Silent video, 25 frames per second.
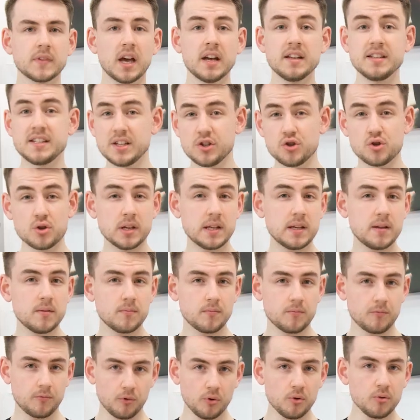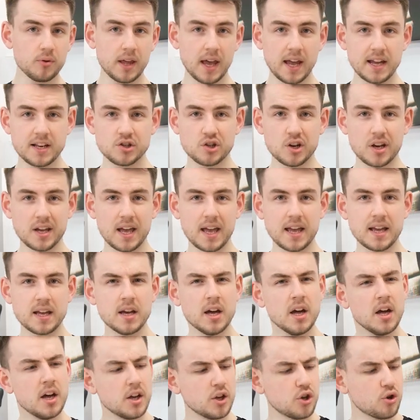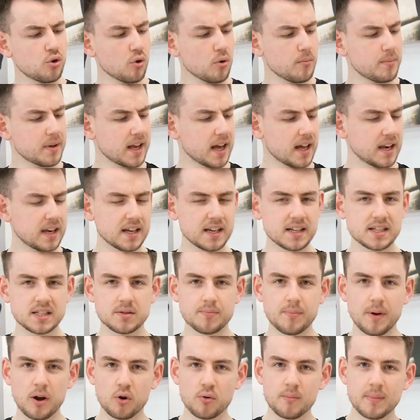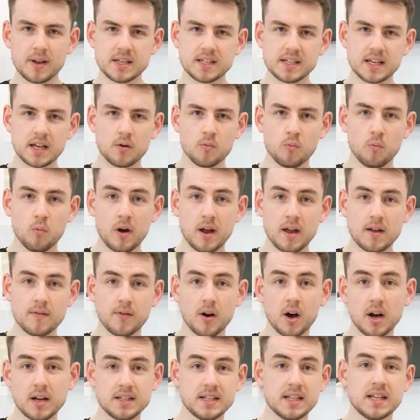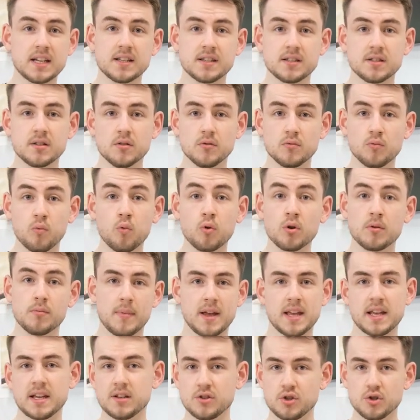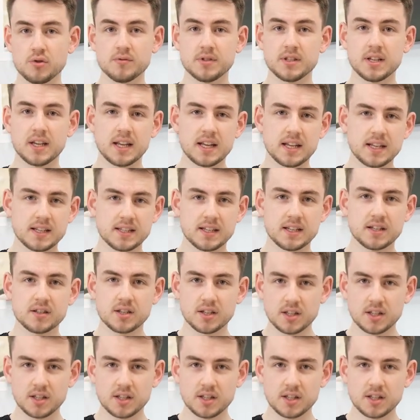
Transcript: Additionally, through the H-AA, Hurom began experimenting with ideas that would make a juicer easier to